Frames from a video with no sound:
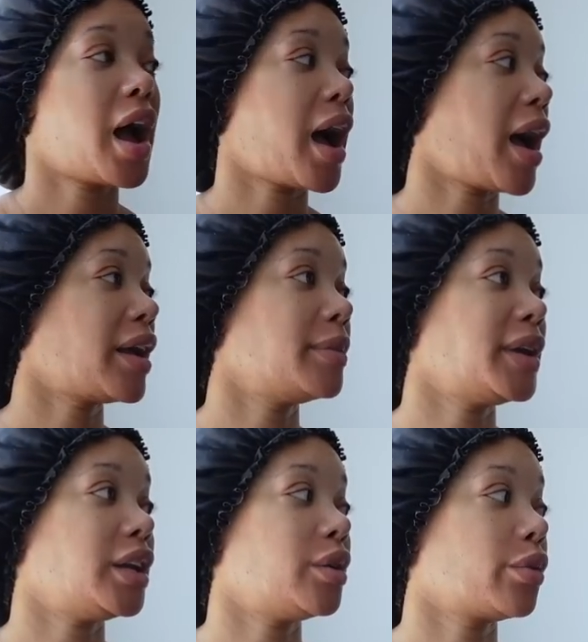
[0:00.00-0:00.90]
I am
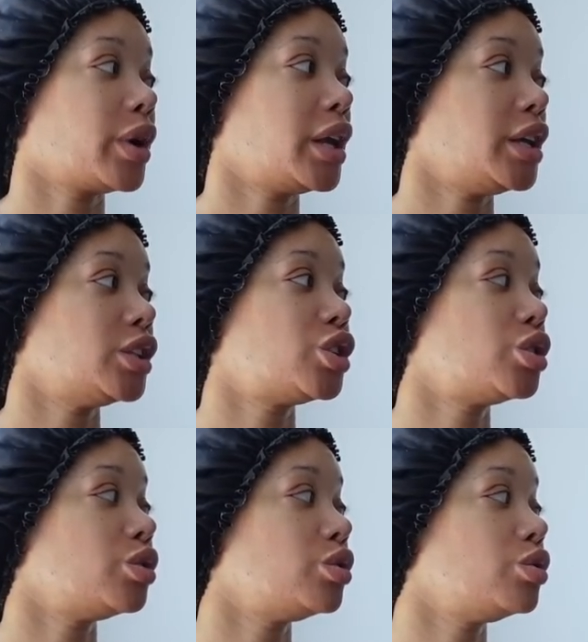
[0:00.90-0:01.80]
getting ready
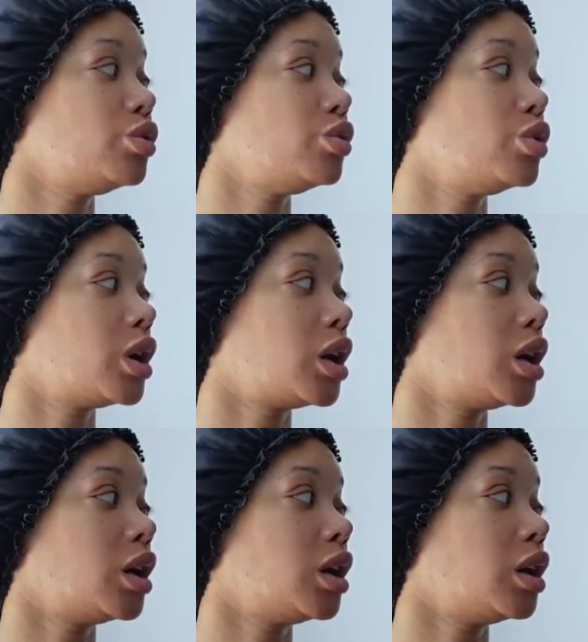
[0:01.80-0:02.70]
to
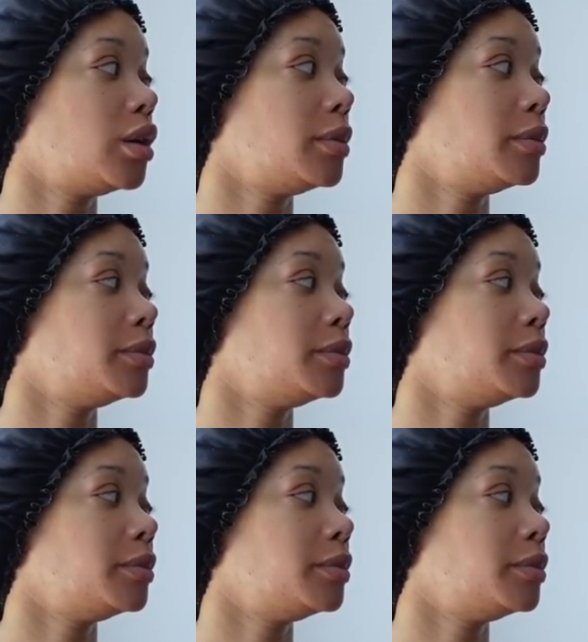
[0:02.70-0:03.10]
um,